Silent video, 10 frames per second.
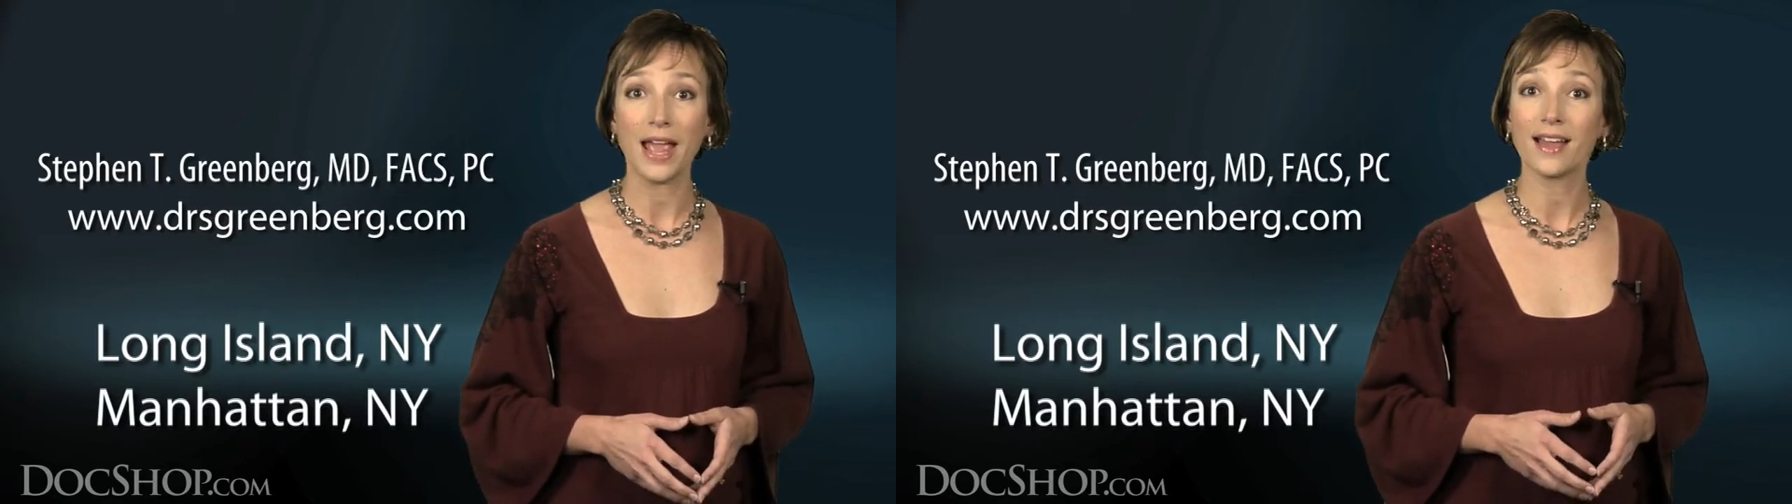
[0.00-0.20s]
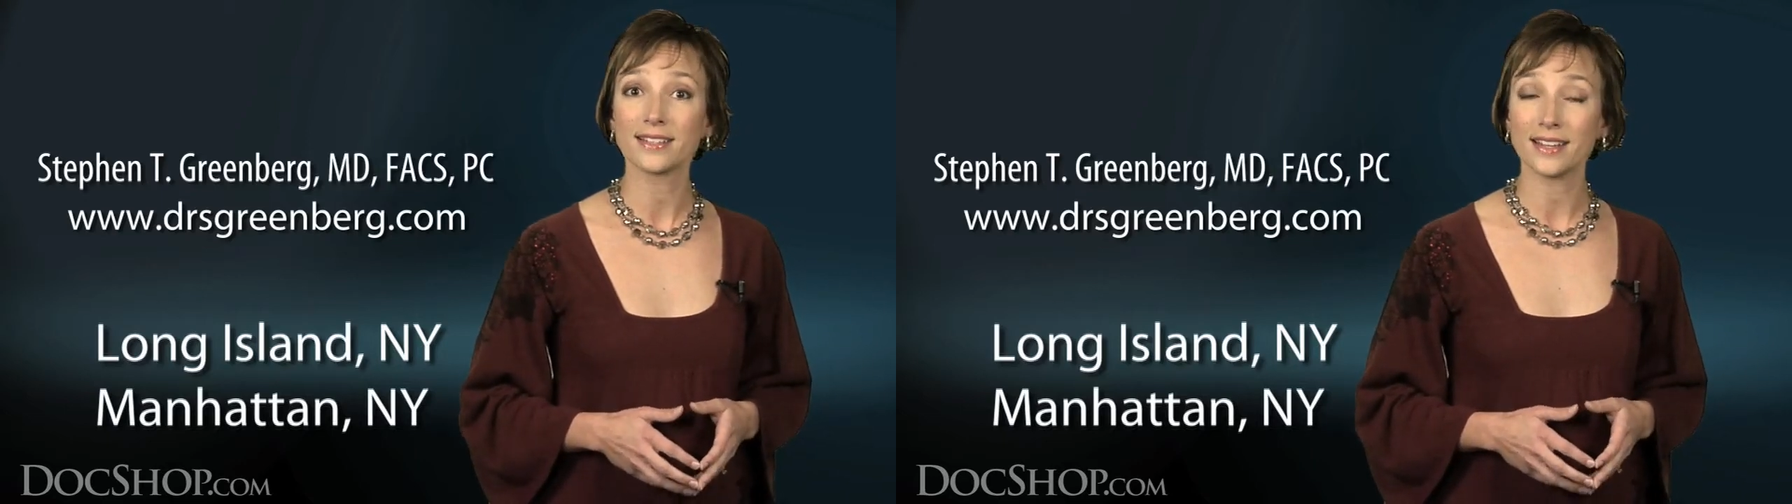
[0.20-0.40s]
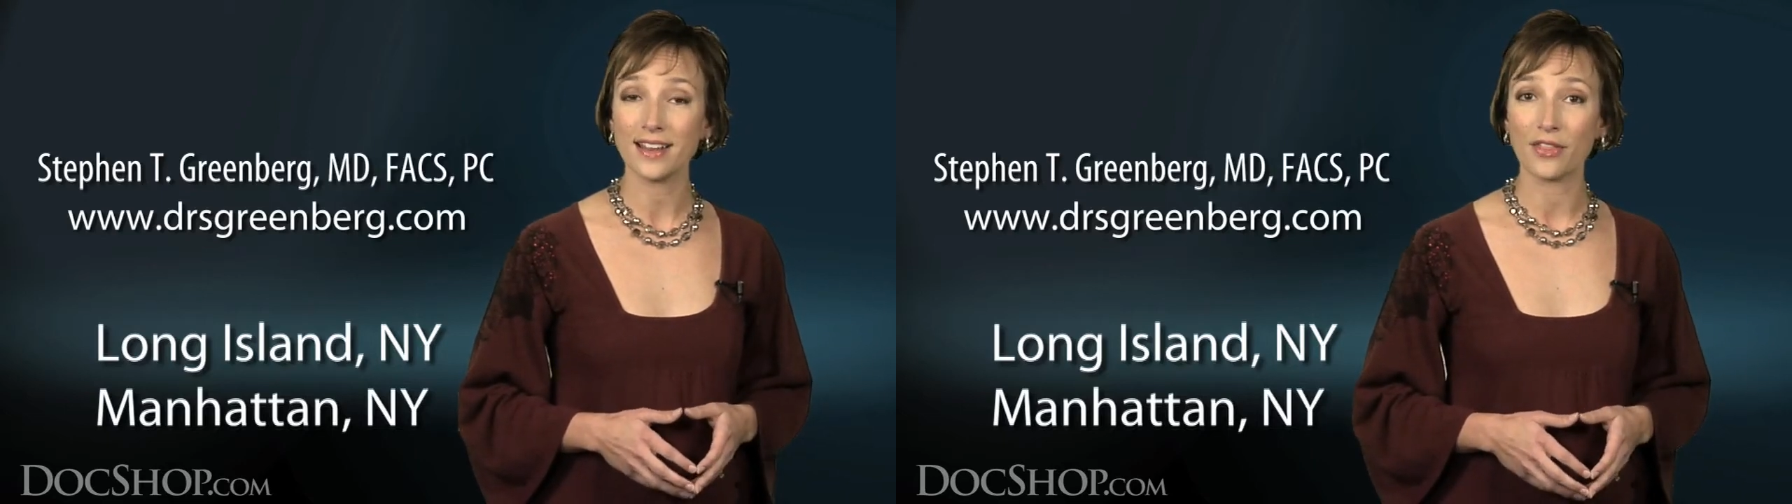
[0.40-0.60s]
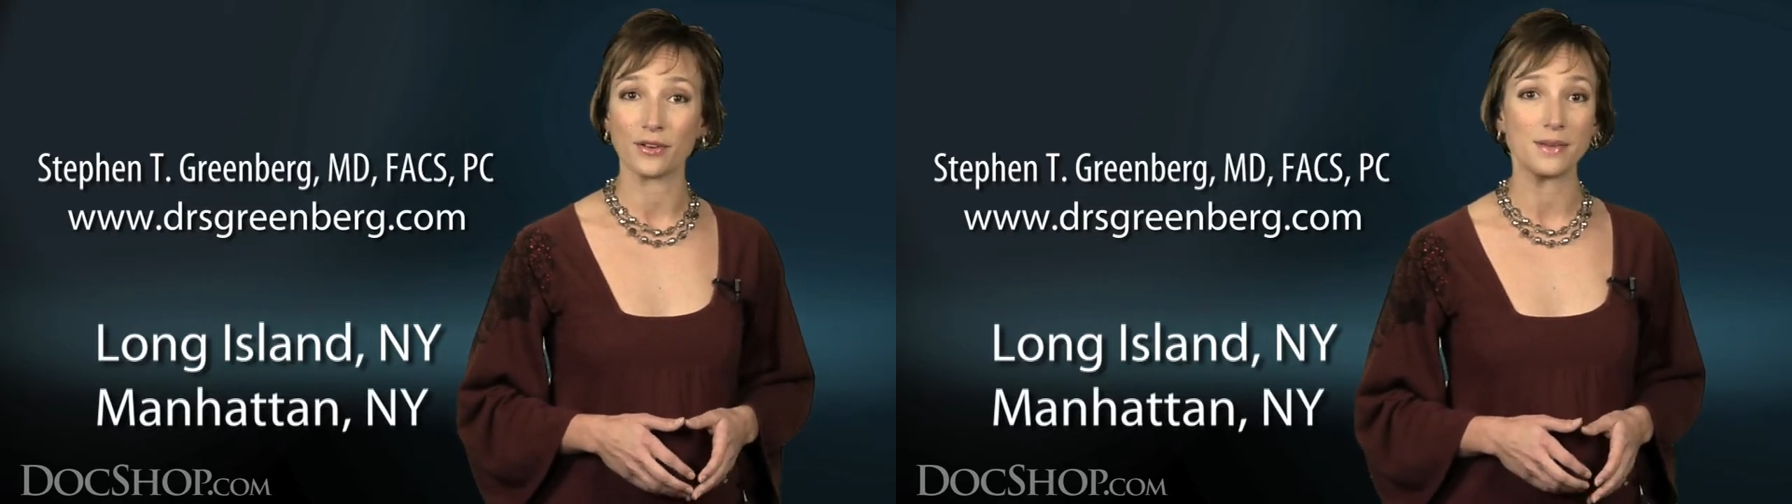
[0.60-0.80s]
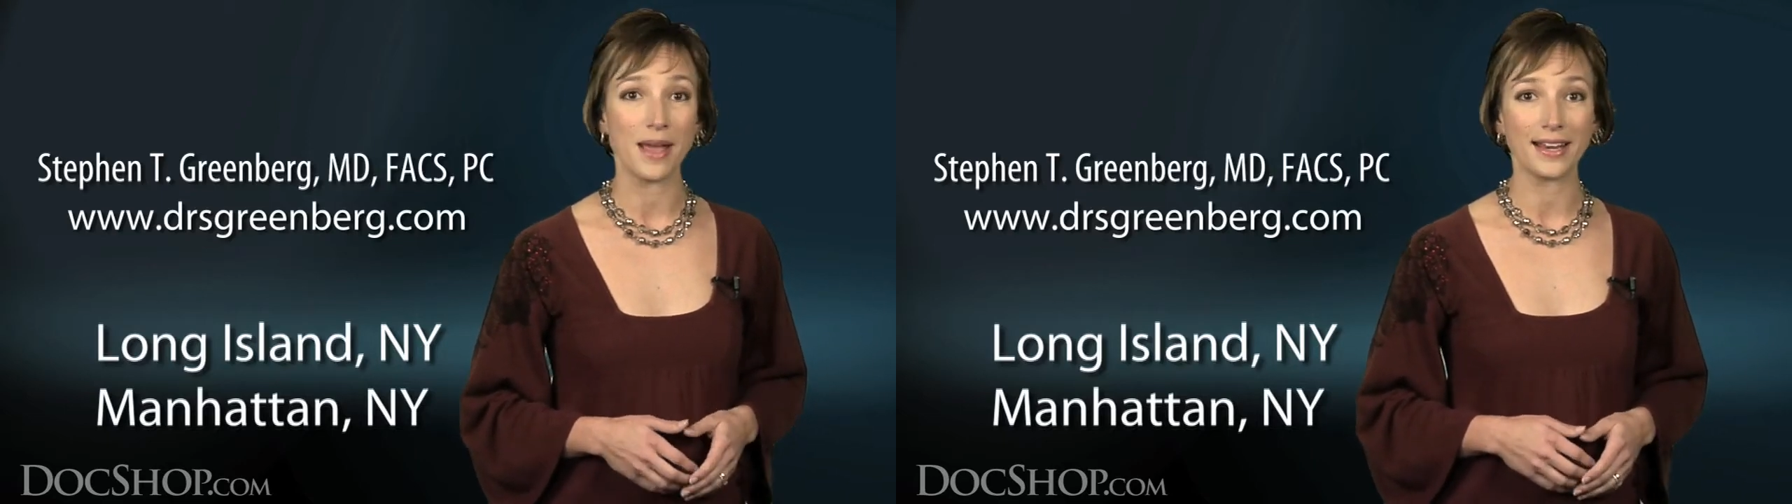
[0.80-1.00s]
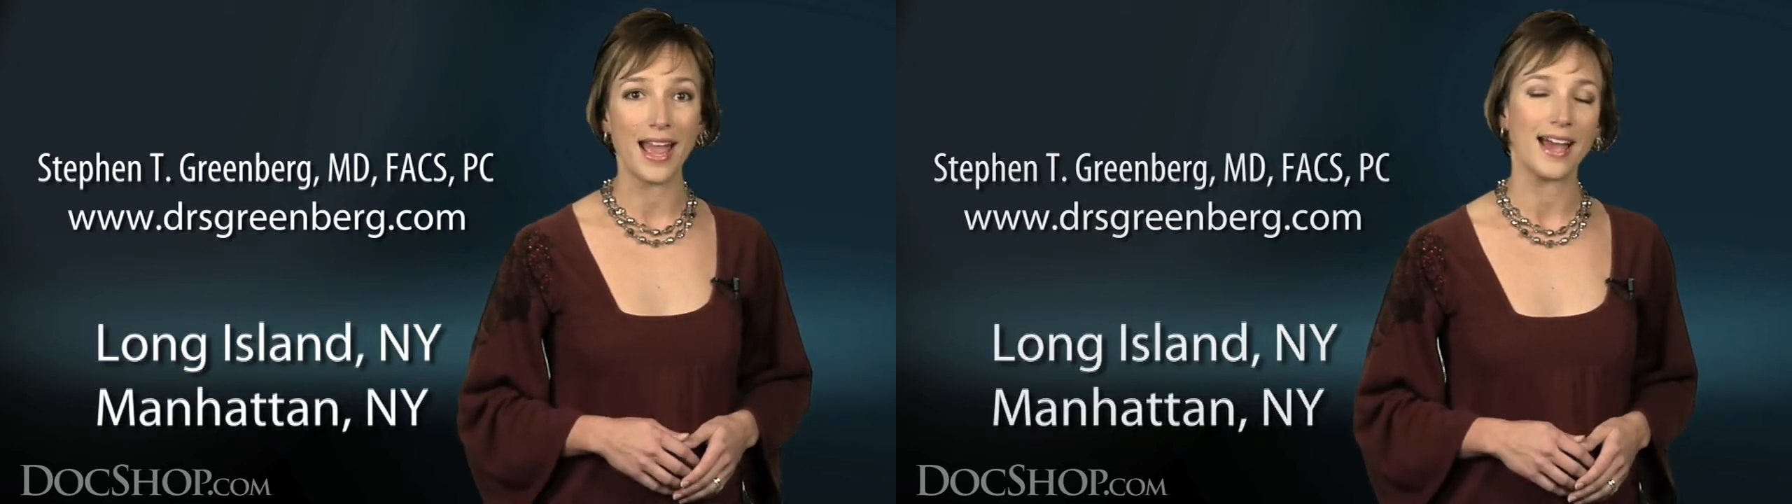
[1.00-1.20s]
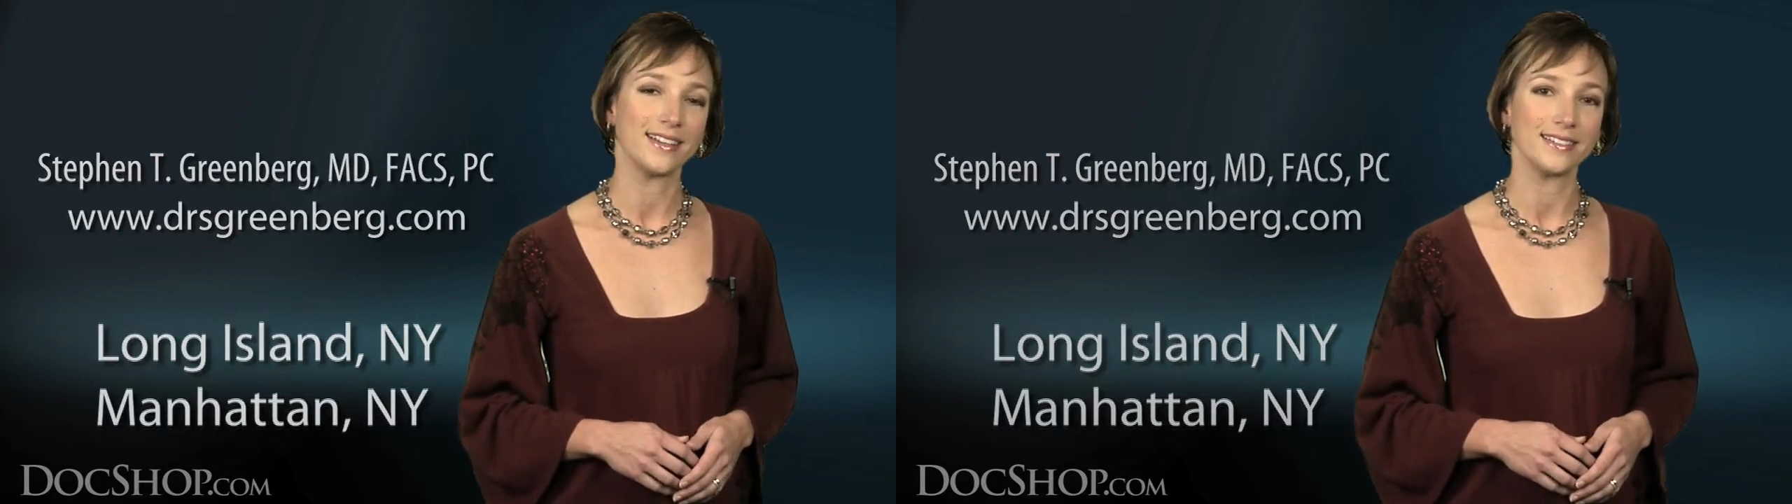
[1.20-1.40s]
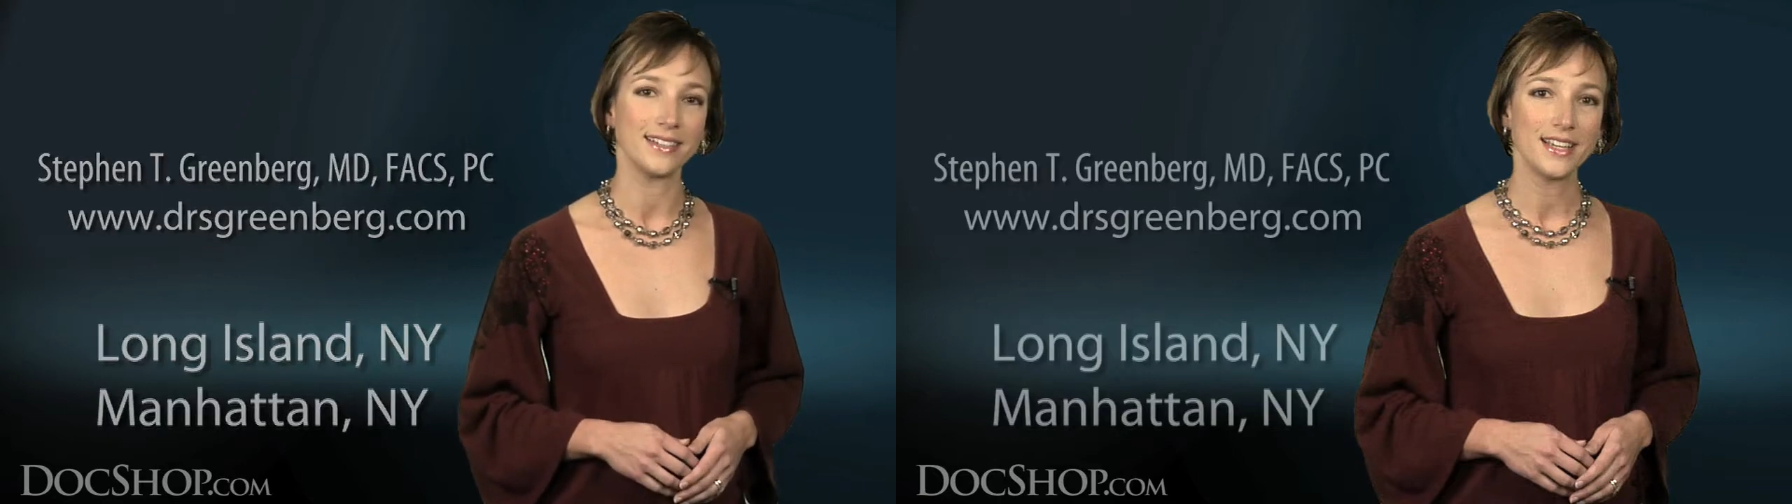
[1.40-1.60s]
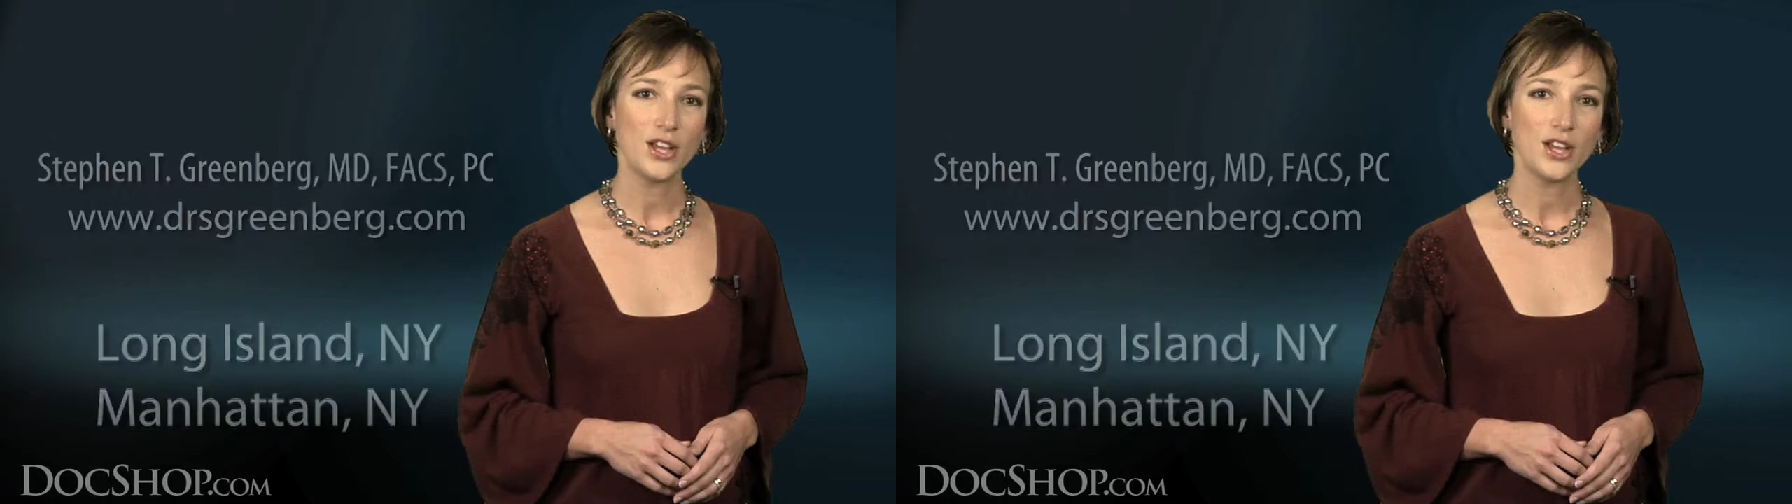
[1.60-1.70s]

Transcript: and another in Manhattan.